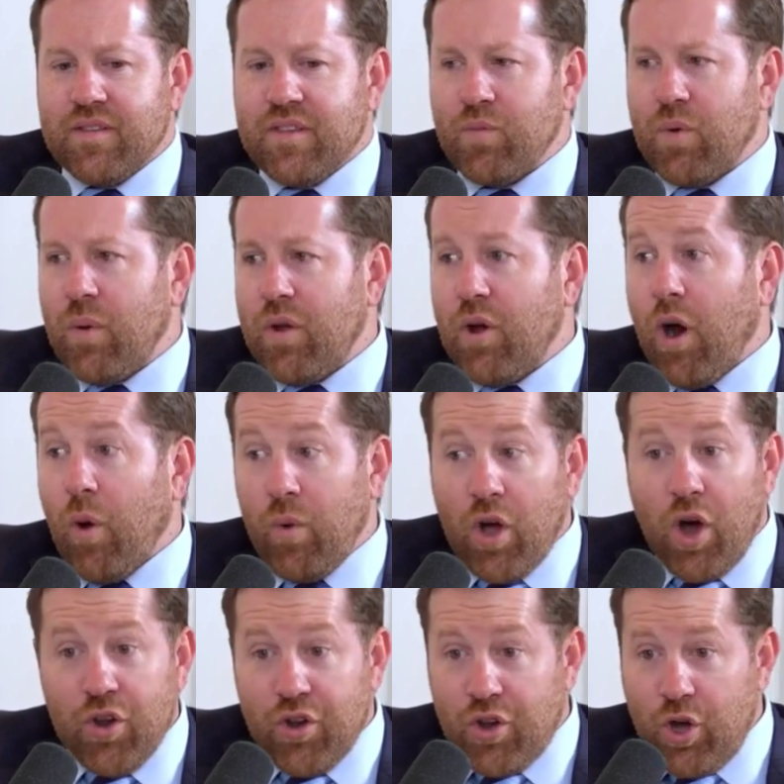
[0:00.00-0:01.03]
this is where we are.
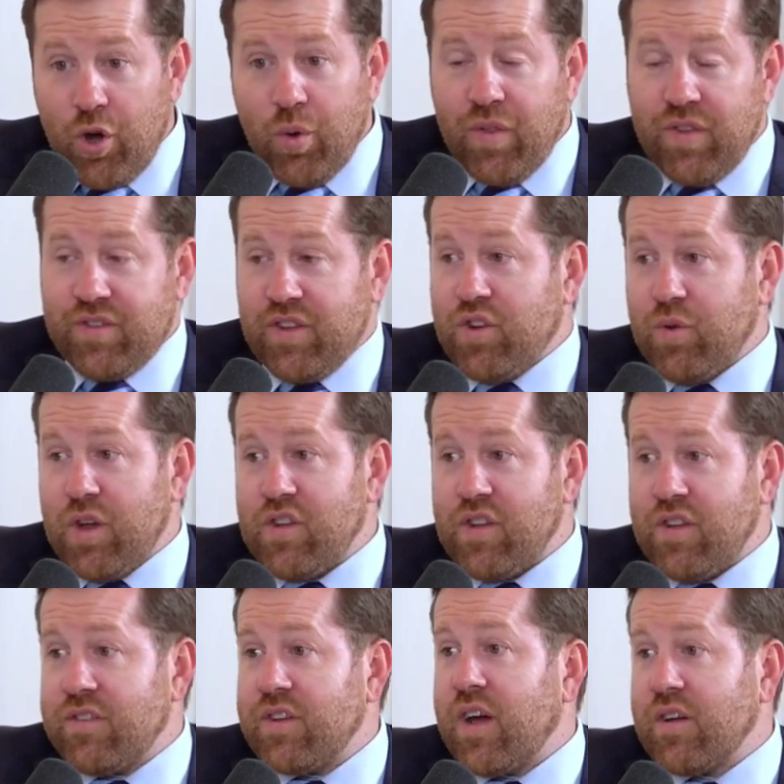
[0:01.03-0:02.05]
We all know the
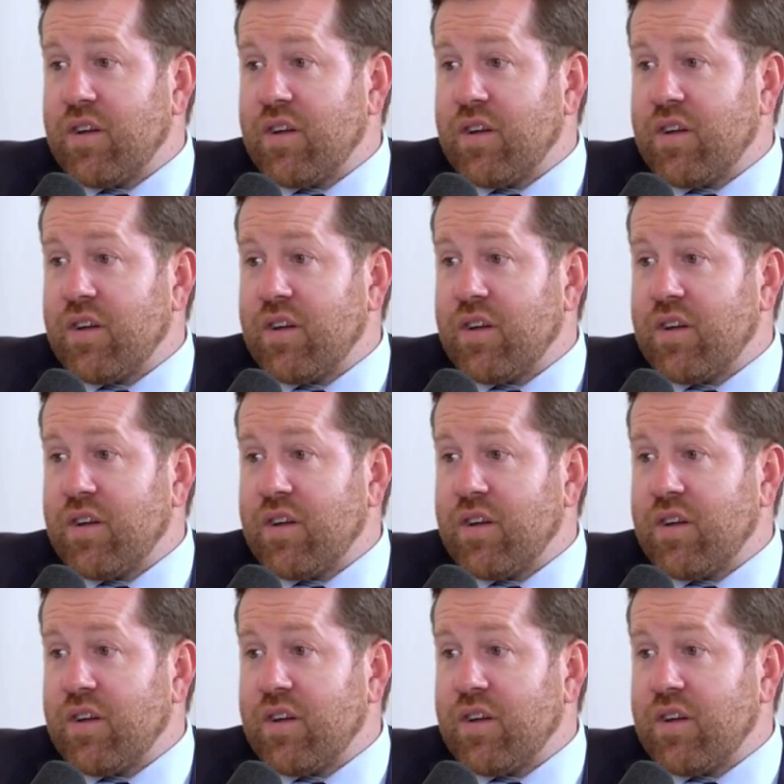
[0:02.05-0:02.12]
situation is